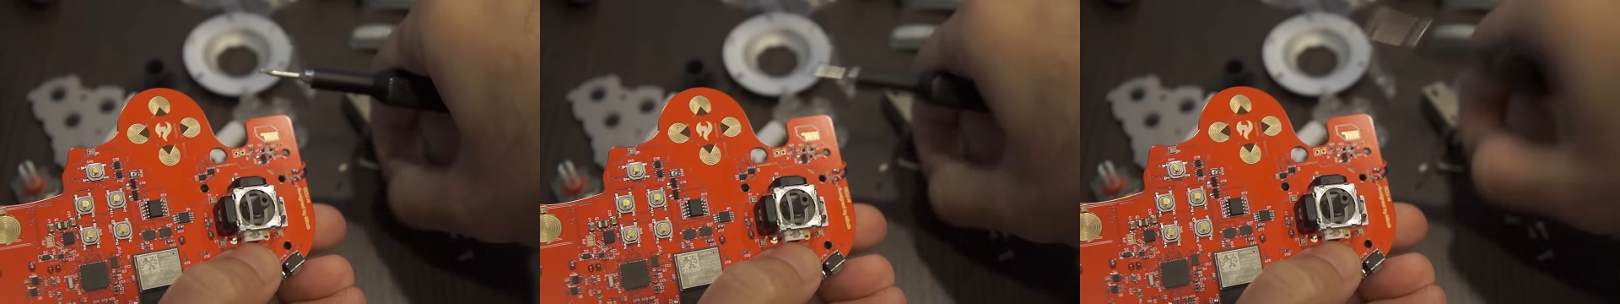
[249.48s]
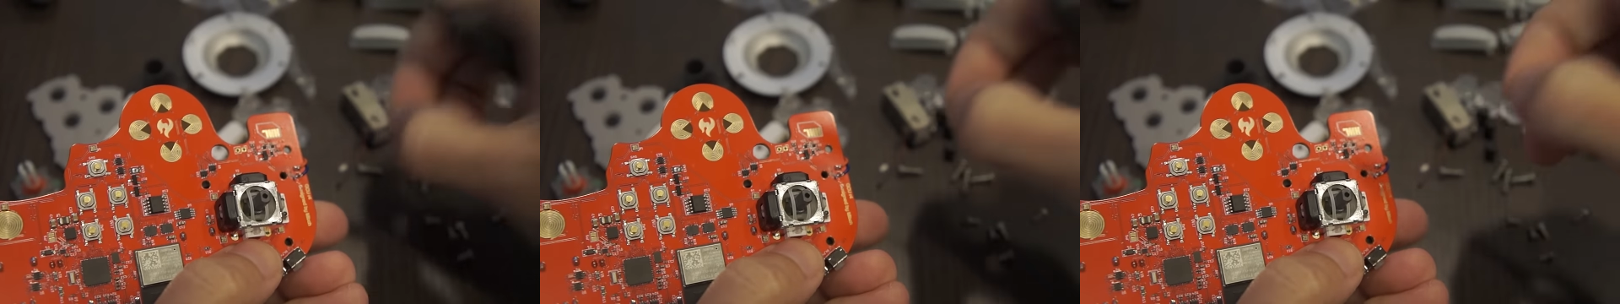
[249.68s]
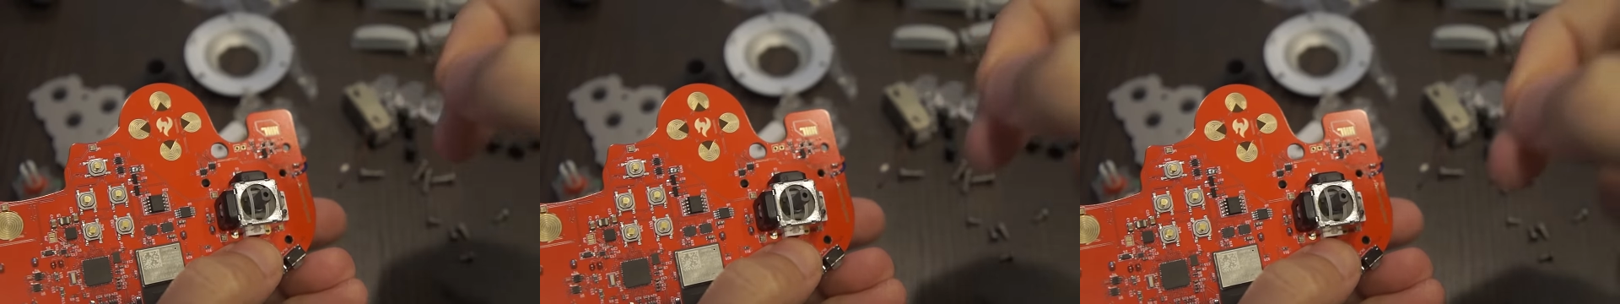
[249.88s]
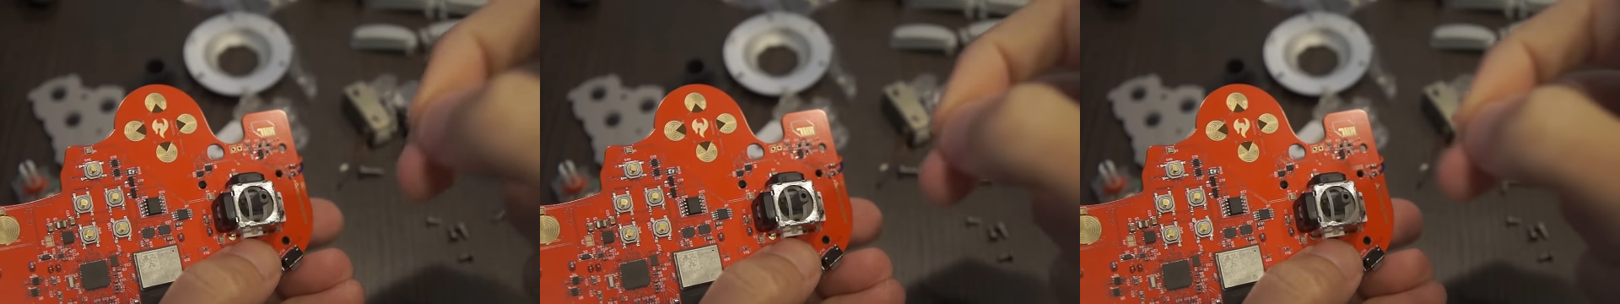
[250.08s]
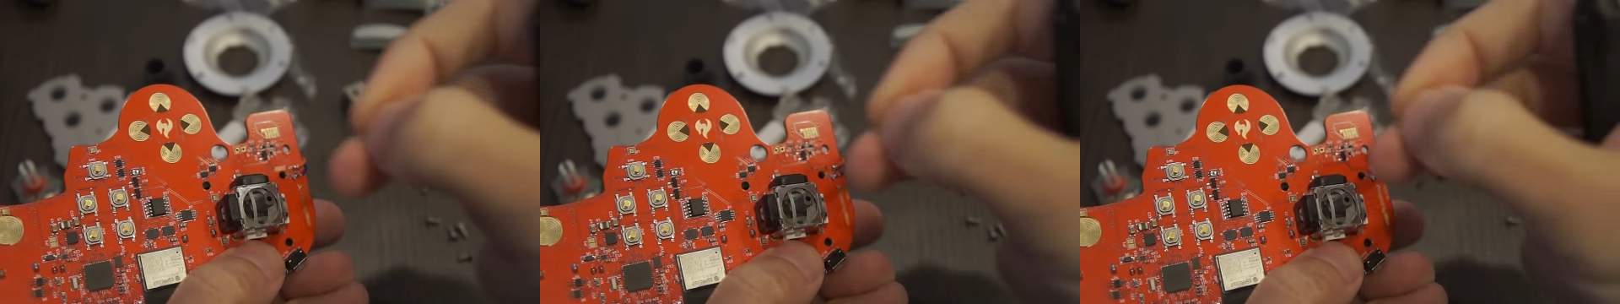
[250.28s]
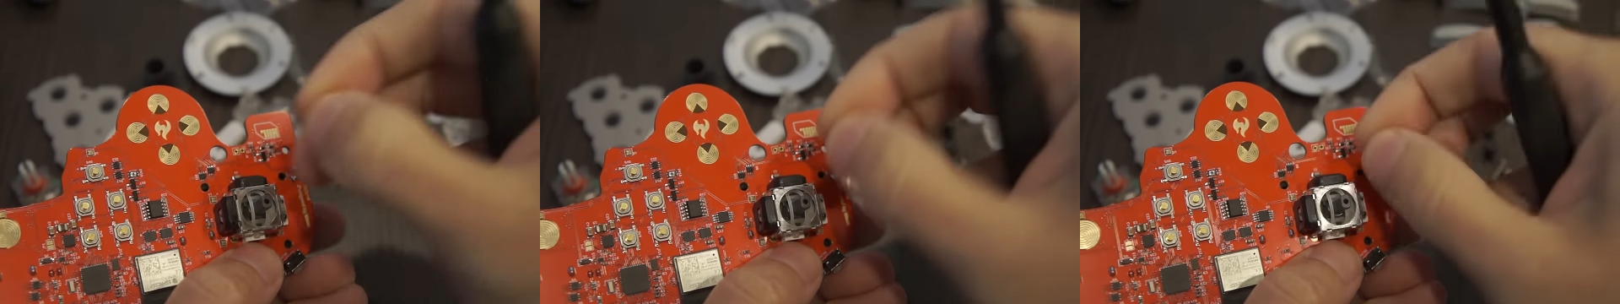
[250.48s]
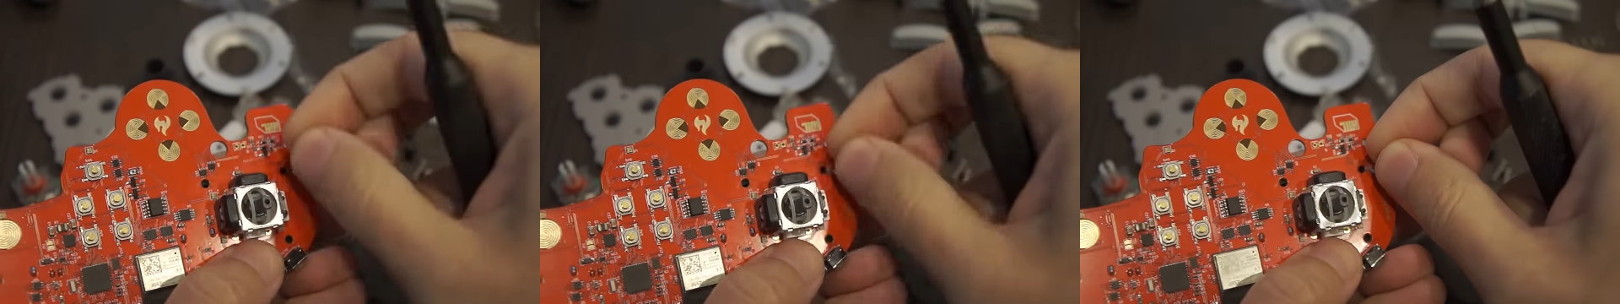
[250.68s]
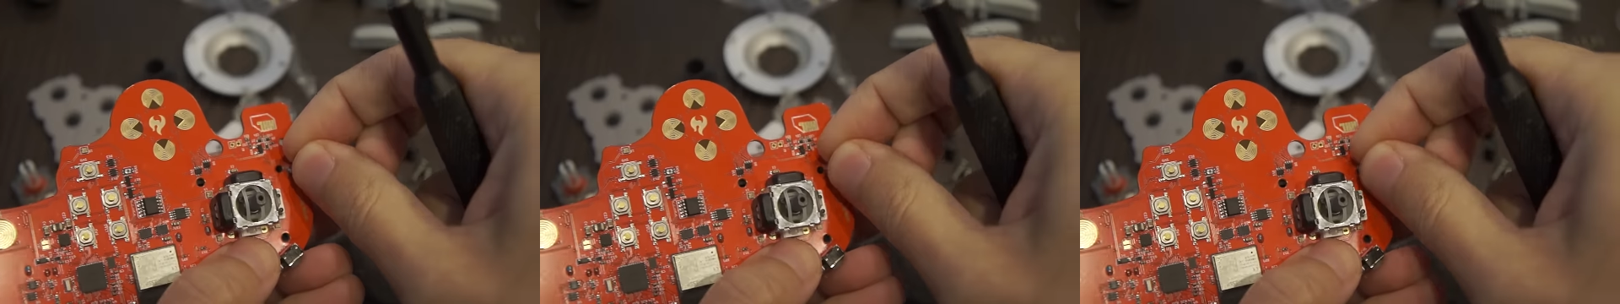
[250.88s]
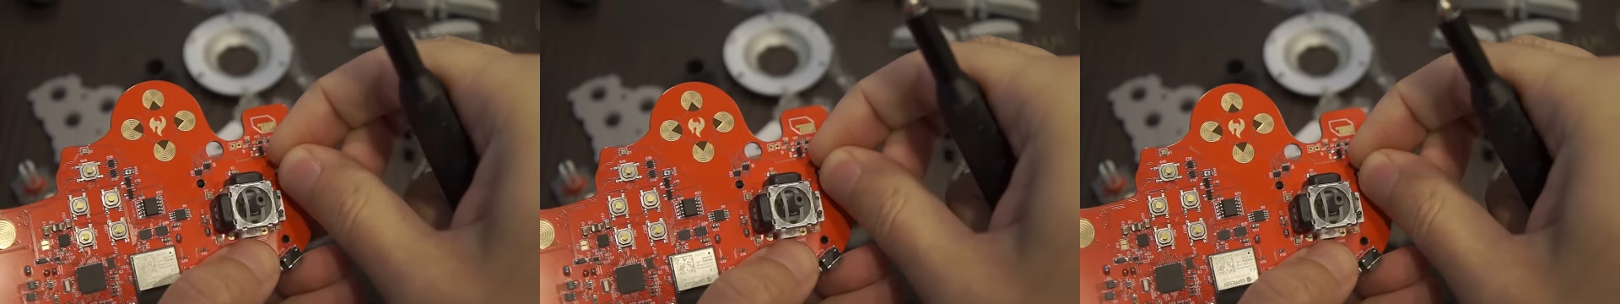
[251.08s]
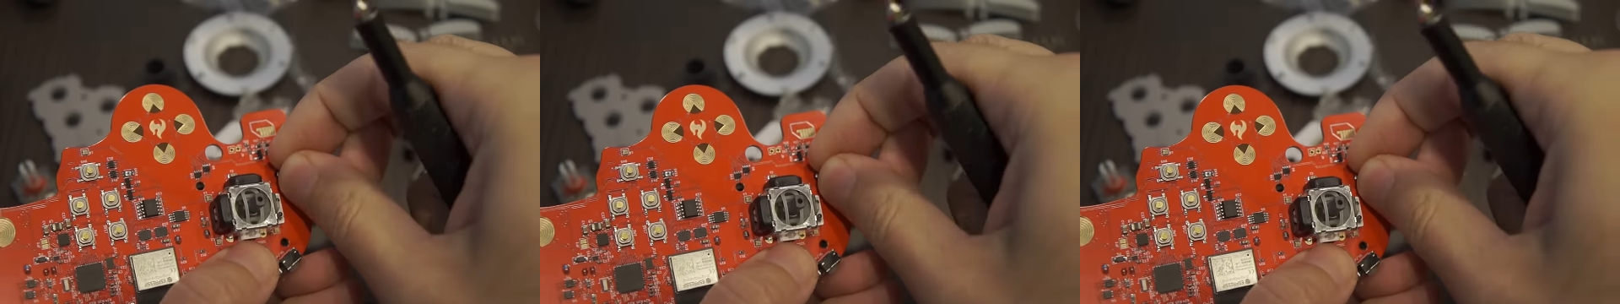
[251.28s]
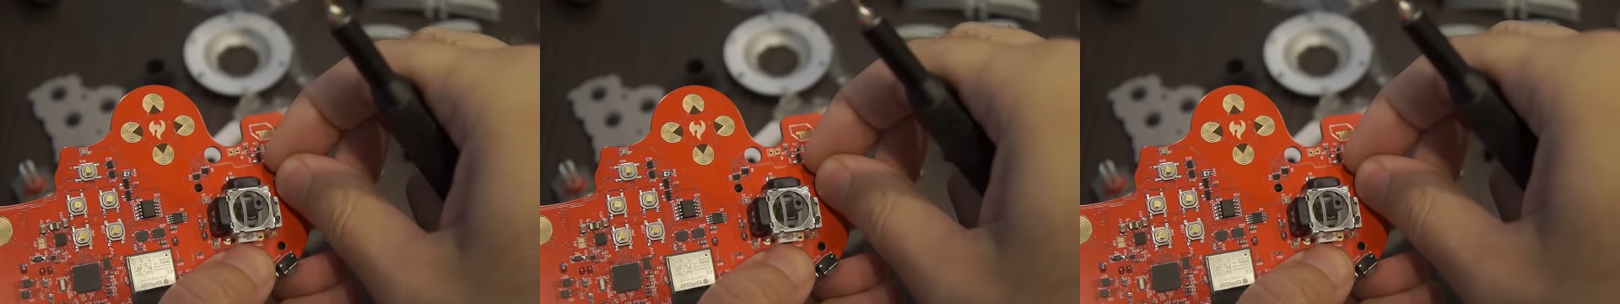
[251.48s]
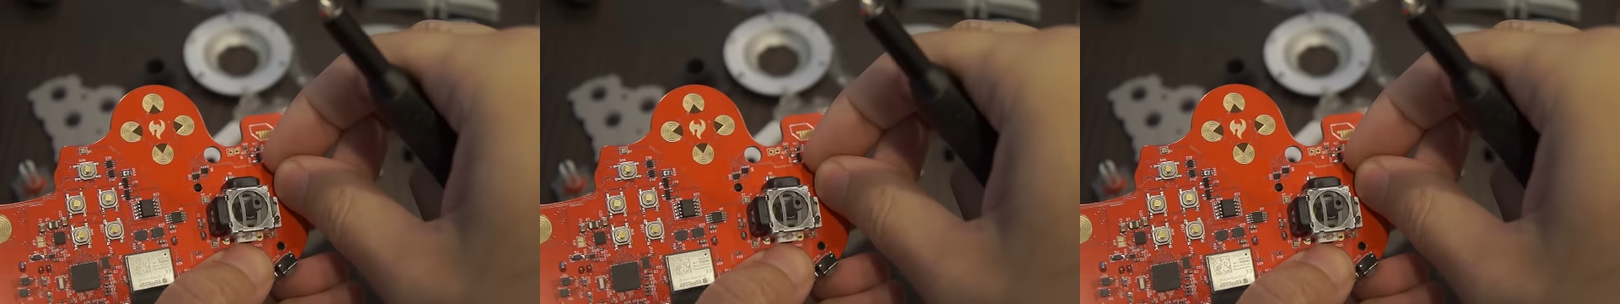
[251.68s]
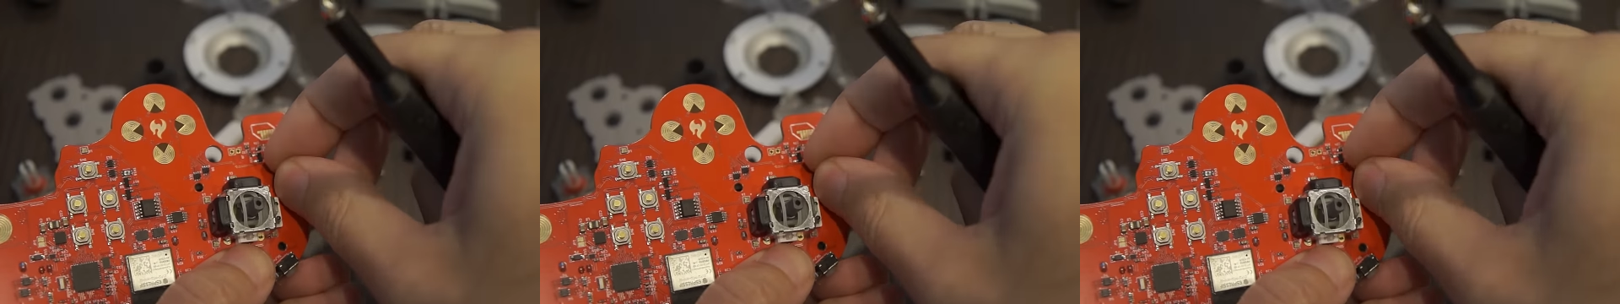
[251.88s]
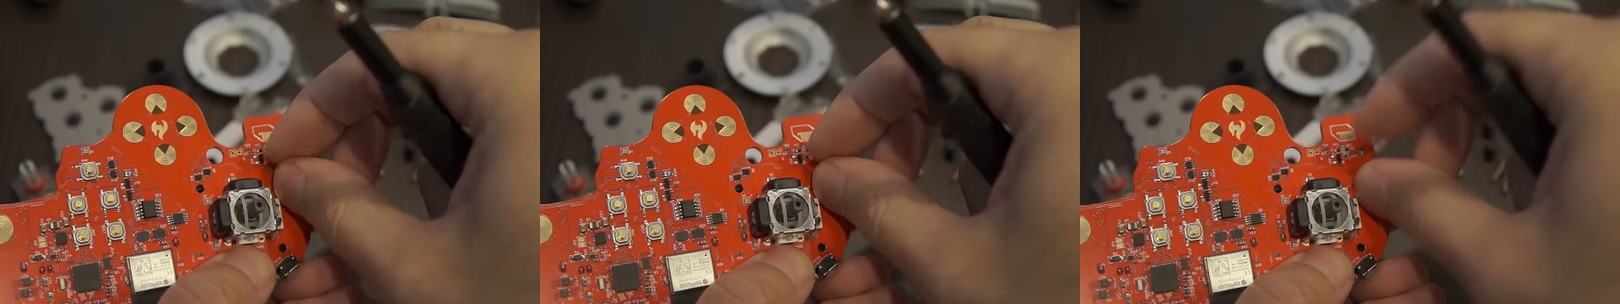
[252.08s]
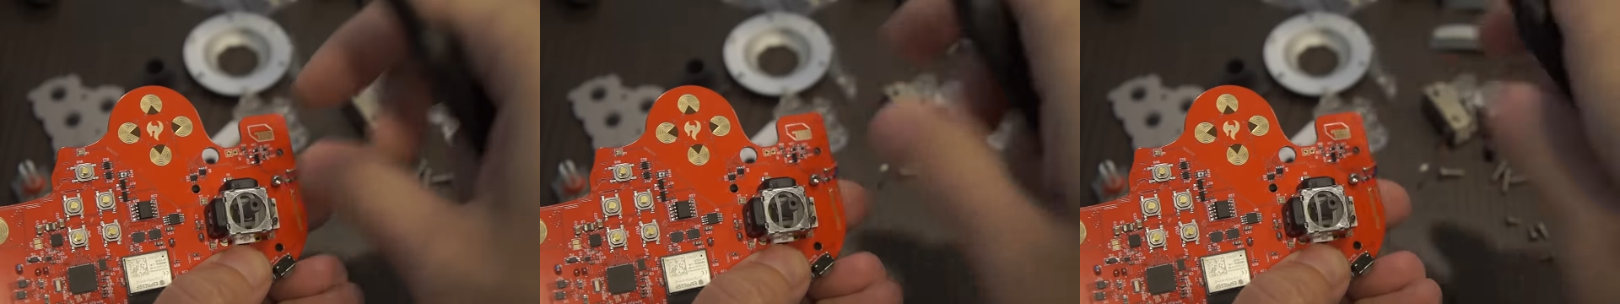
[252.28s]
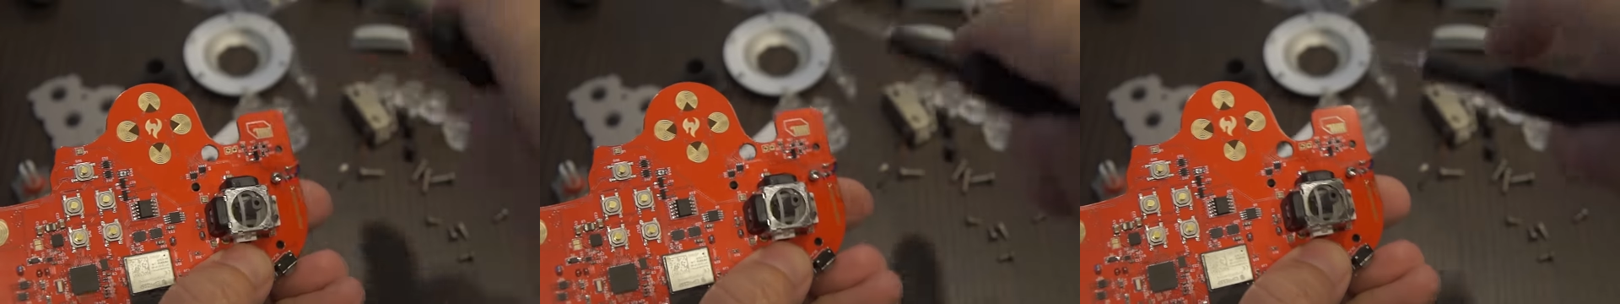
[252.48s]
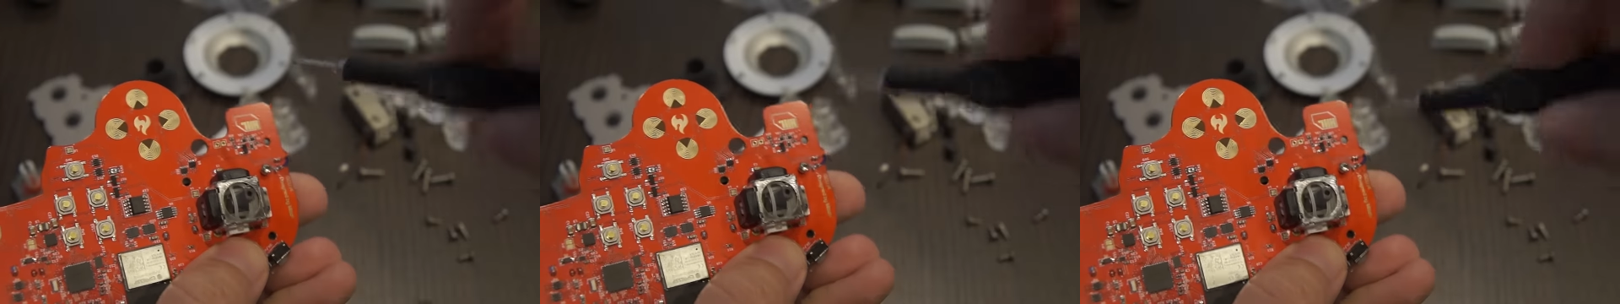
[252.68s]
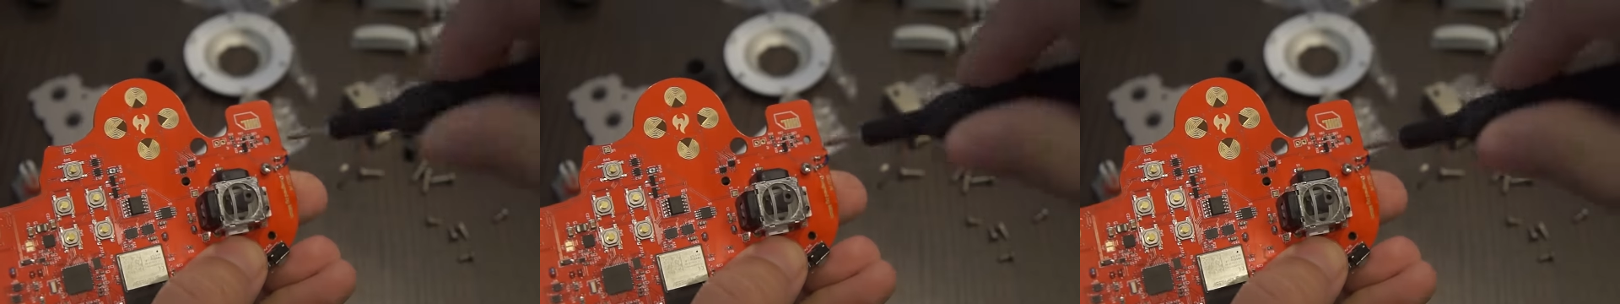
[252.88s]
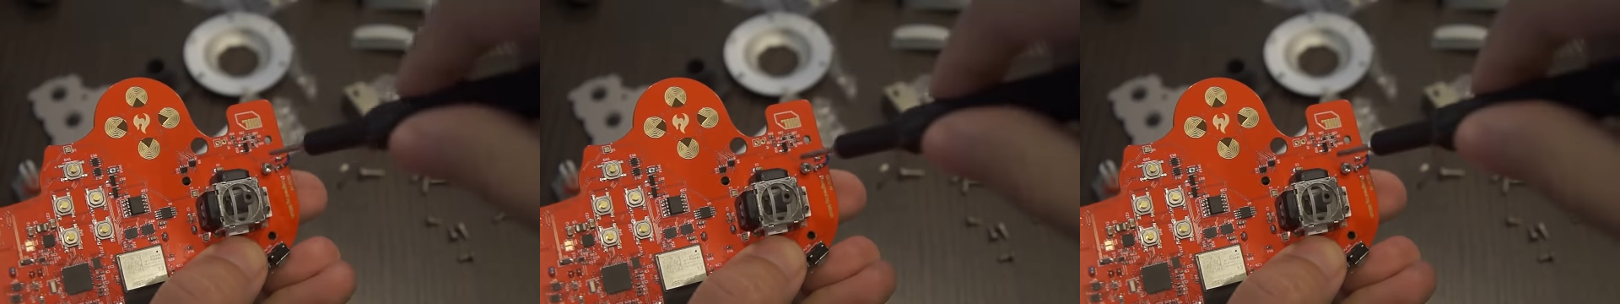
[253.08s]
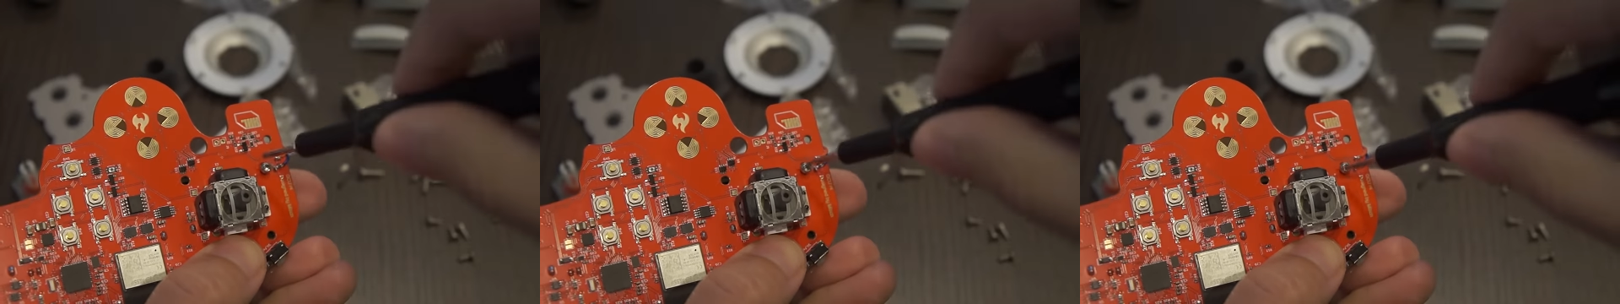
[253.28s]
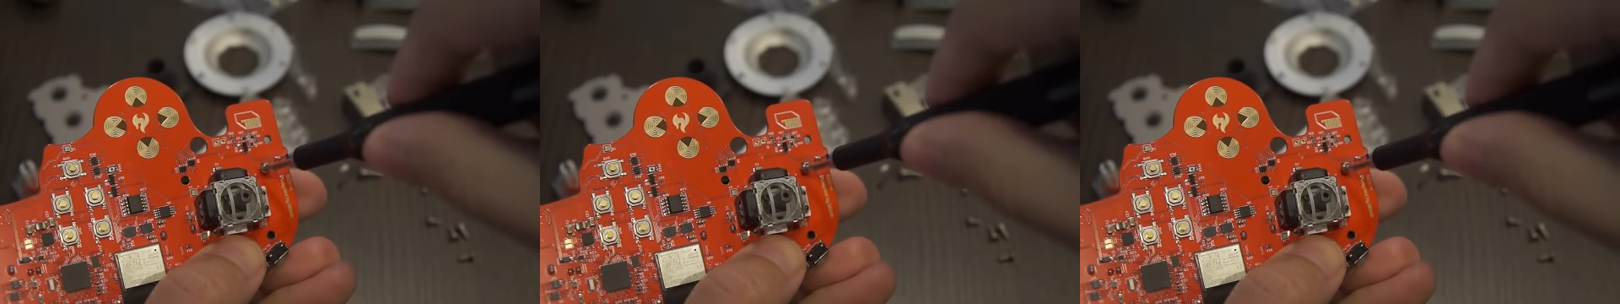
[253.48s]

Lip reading: No face is visible, so there are no lips to read.